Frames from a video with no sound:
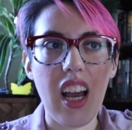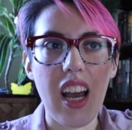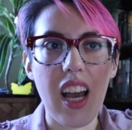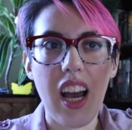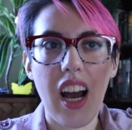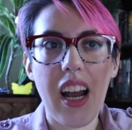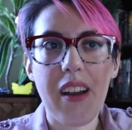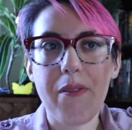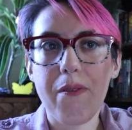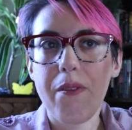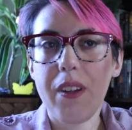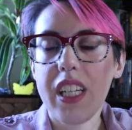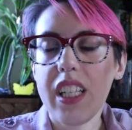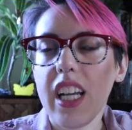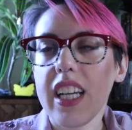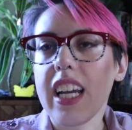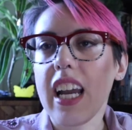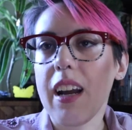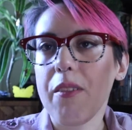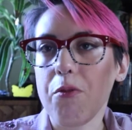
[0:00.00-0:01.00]
I feel
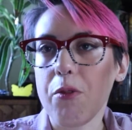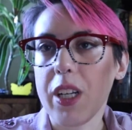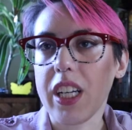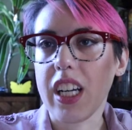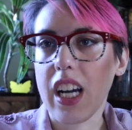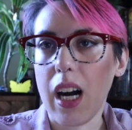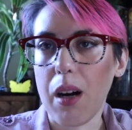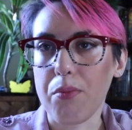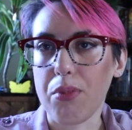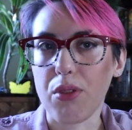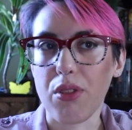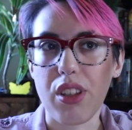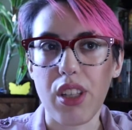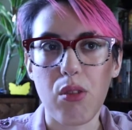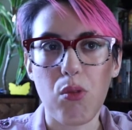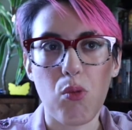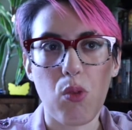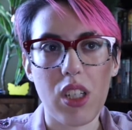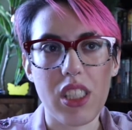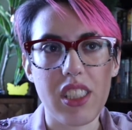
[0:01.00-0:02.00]
like every couple
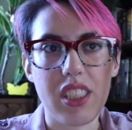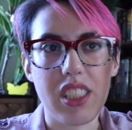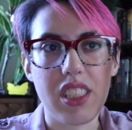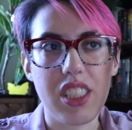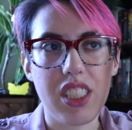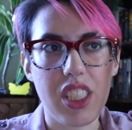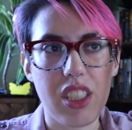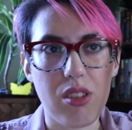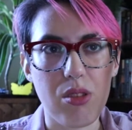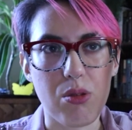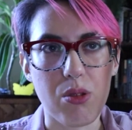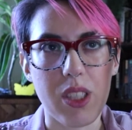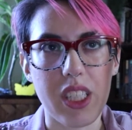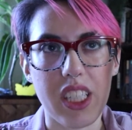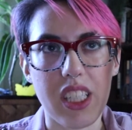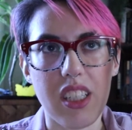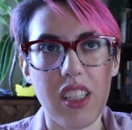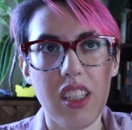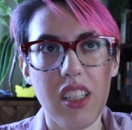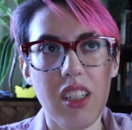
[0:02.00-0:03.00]
that wants
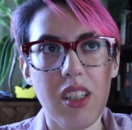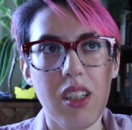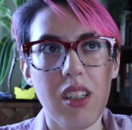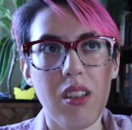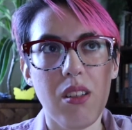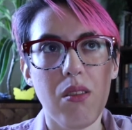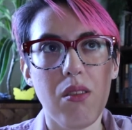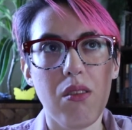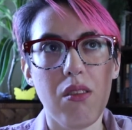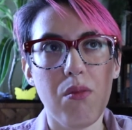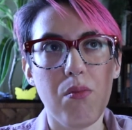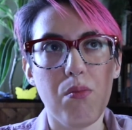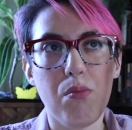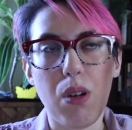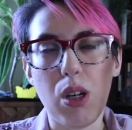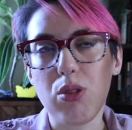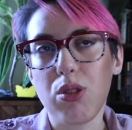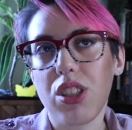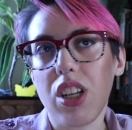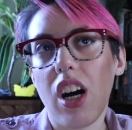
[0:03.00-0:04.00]
children
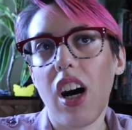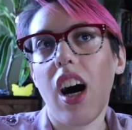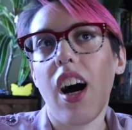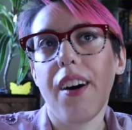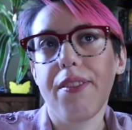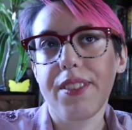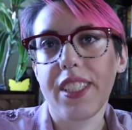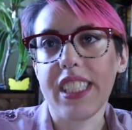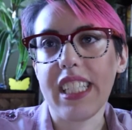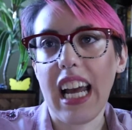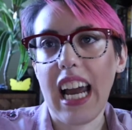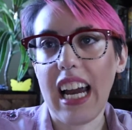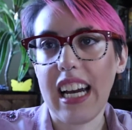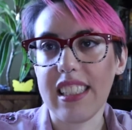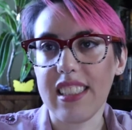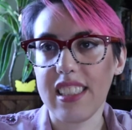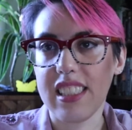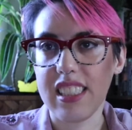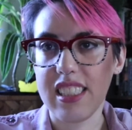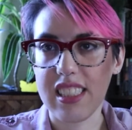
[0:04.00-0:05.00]
most often
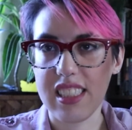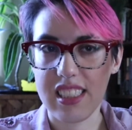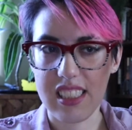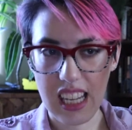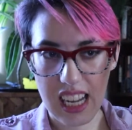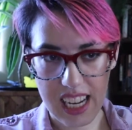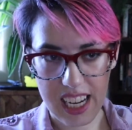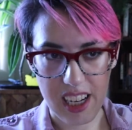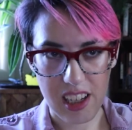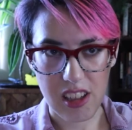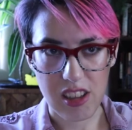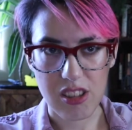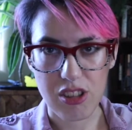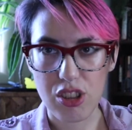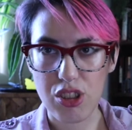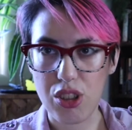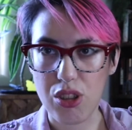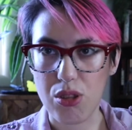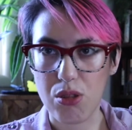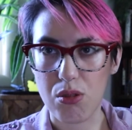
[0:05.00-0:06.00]
has the desire
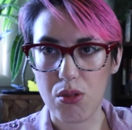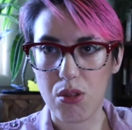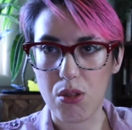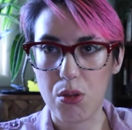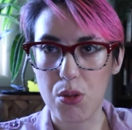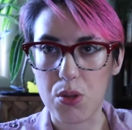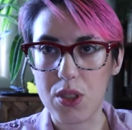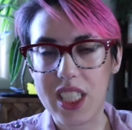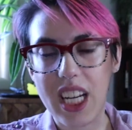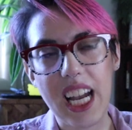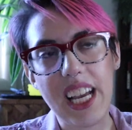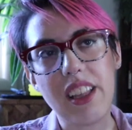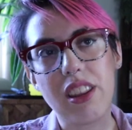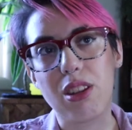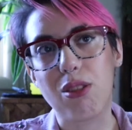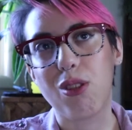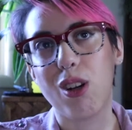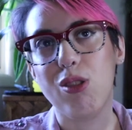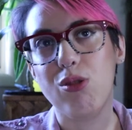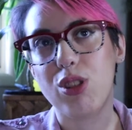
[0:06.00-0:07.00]
to create
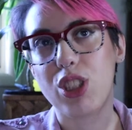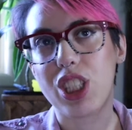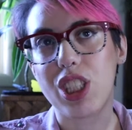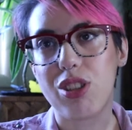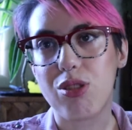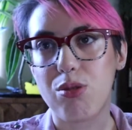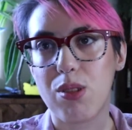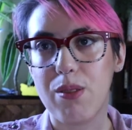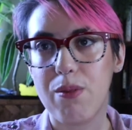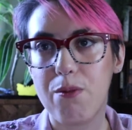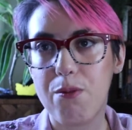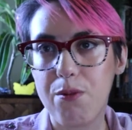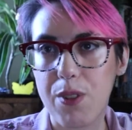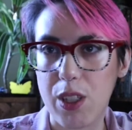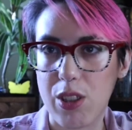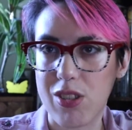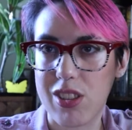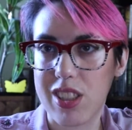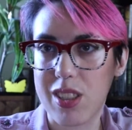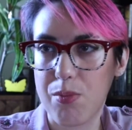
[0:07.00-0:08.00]
their own children
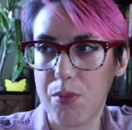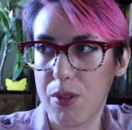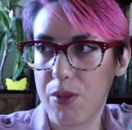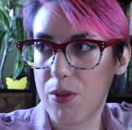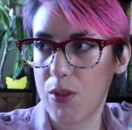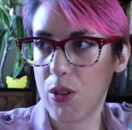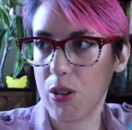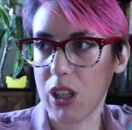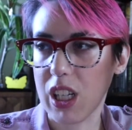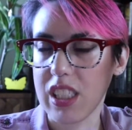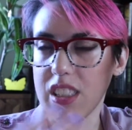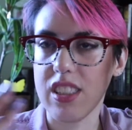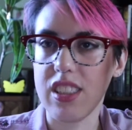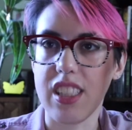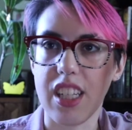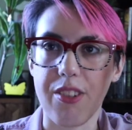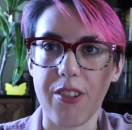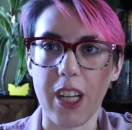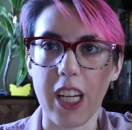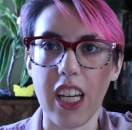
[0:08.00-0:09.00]
first before
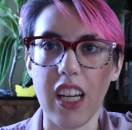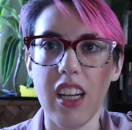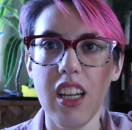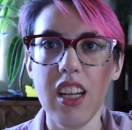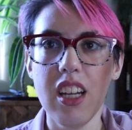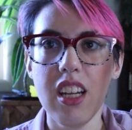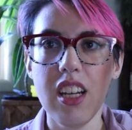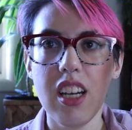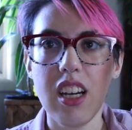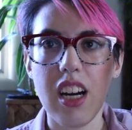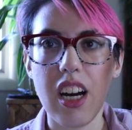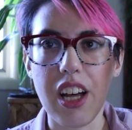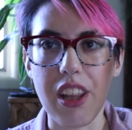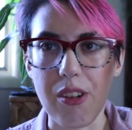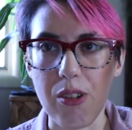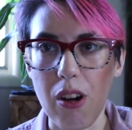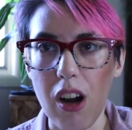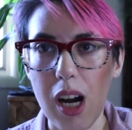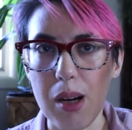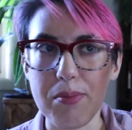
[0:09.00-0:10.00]
considering
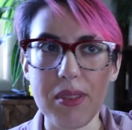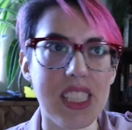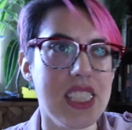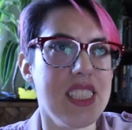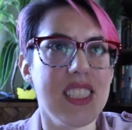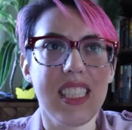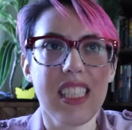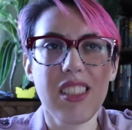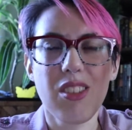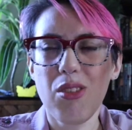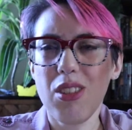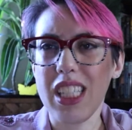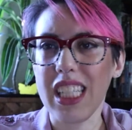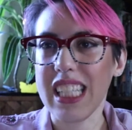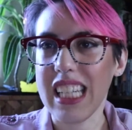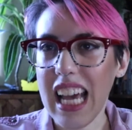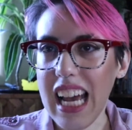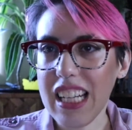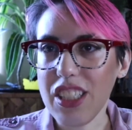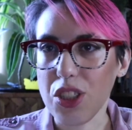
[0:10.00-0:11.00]
other options. That's only
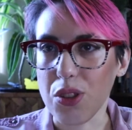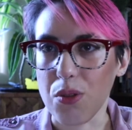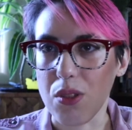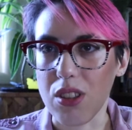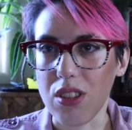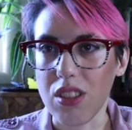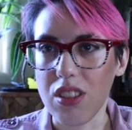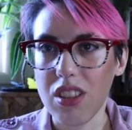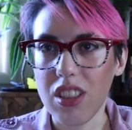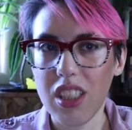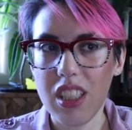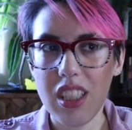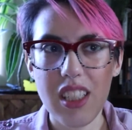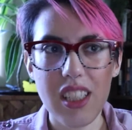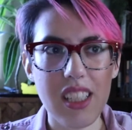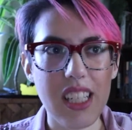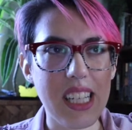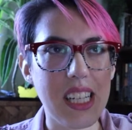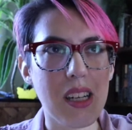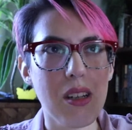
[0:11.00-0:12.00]
natural.
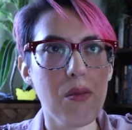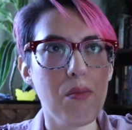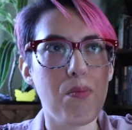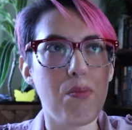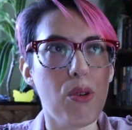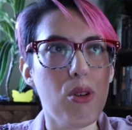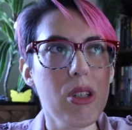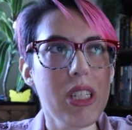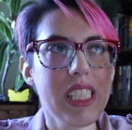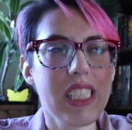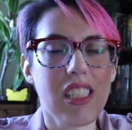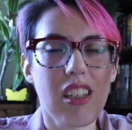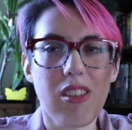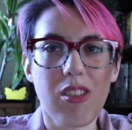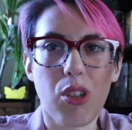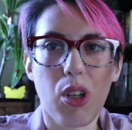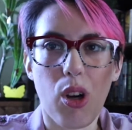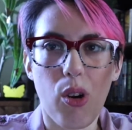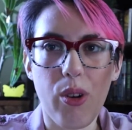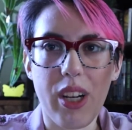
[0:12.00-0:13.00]
Like, boys
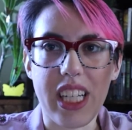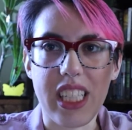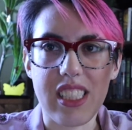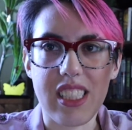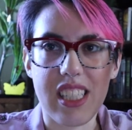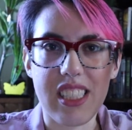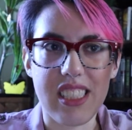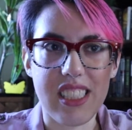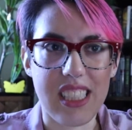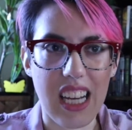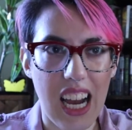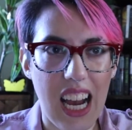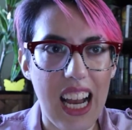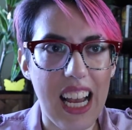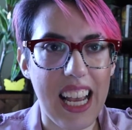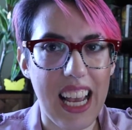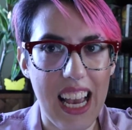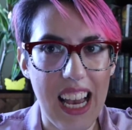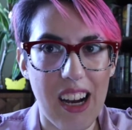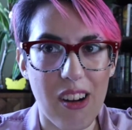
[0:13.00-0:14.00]
aren't going to
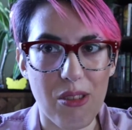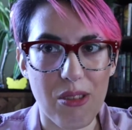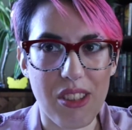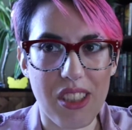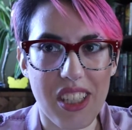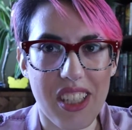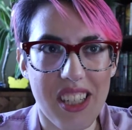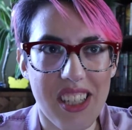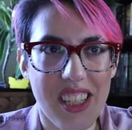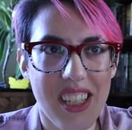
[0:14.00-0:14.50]
die out.